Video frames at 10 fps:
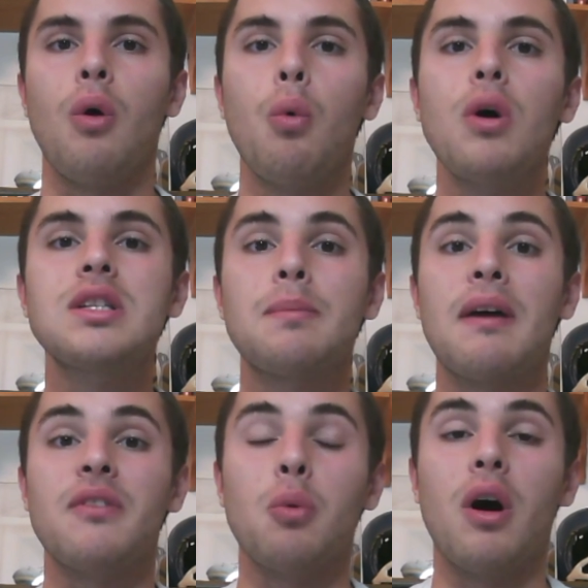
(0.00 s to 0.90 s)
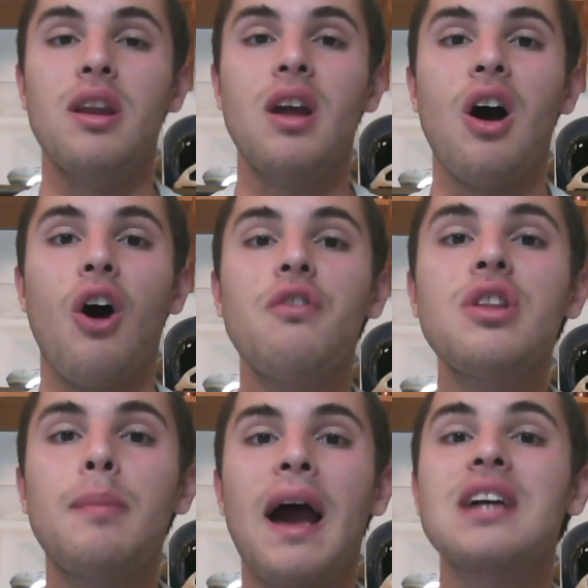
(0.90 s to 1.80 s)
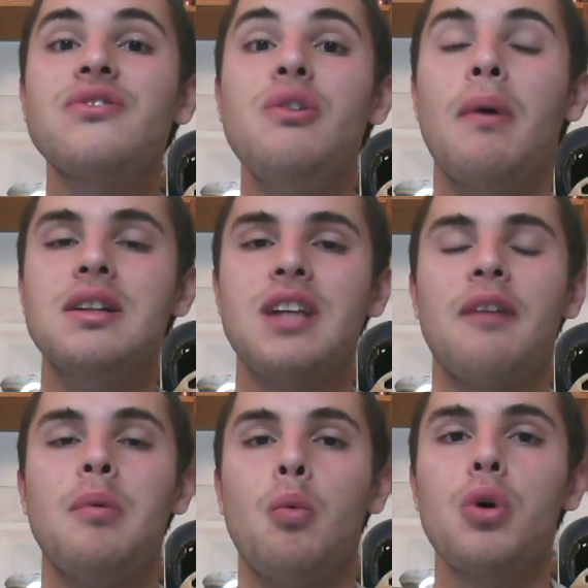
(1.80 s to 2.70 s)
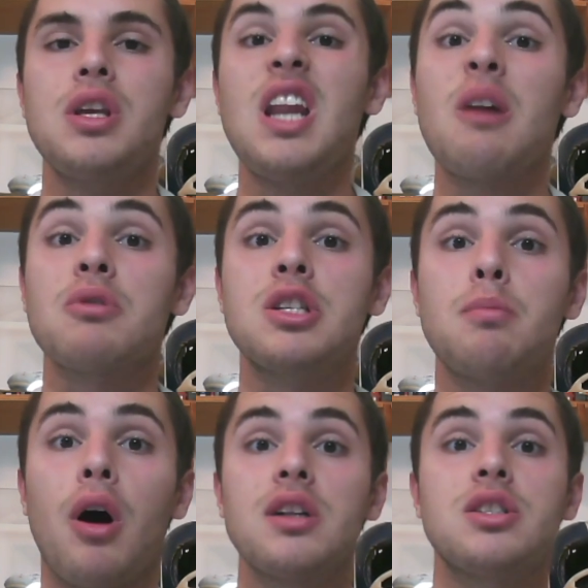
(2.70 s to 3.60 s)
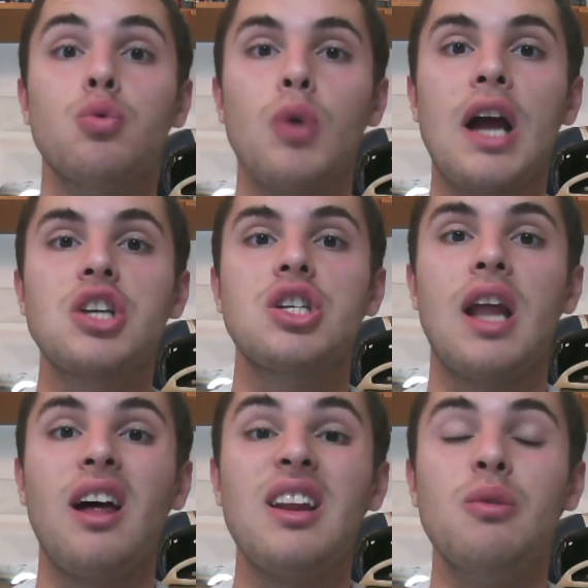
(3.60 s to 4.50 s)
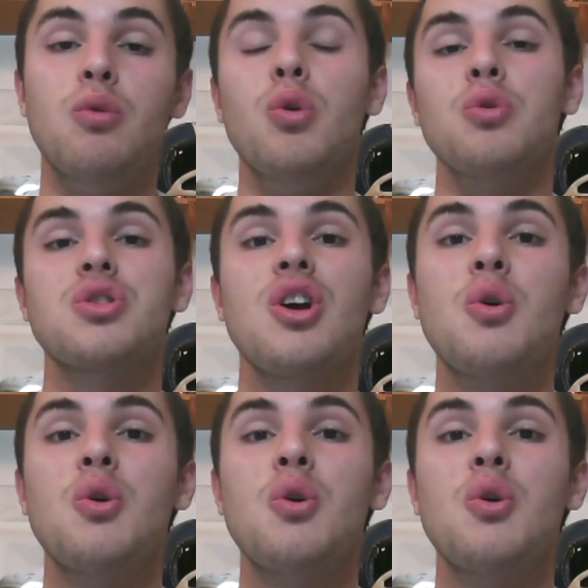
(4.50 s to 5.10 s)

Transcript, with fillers: What's up, everyone? Over the past few months, I've been working on a response to Rationality Rules,